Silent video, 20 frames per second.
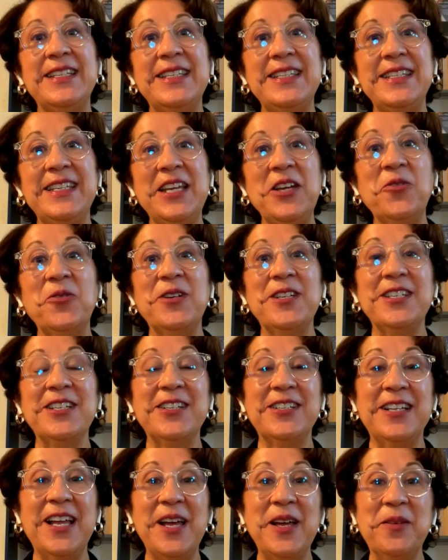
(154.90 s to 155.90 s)

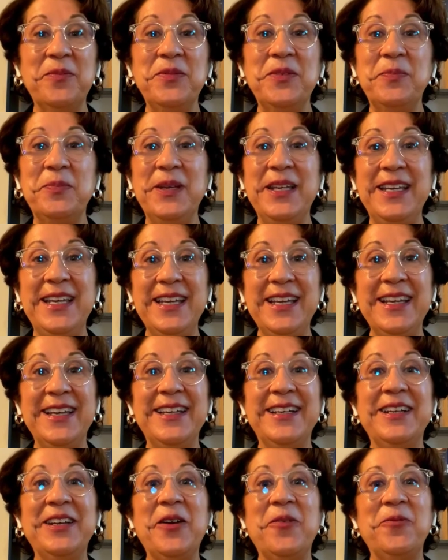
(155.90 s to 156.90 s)
Distinguished clubs
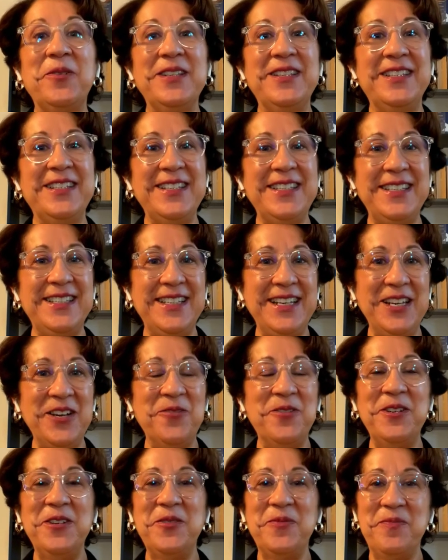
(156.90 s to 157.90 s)
begin with
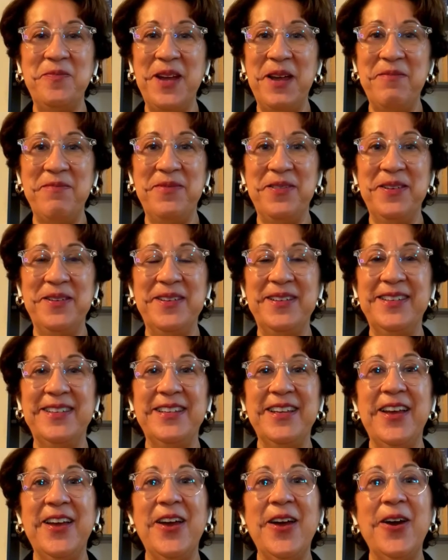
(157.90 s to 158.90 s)
distinguished
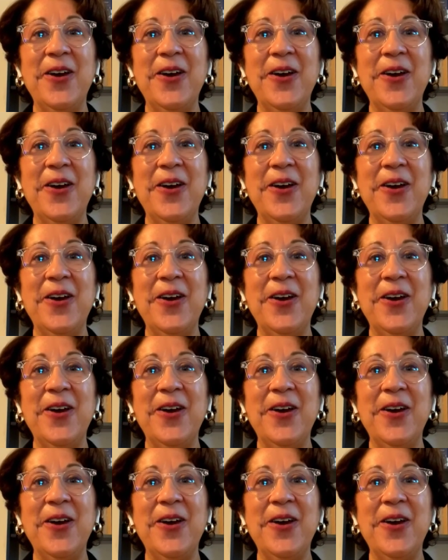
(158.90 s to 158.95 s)
members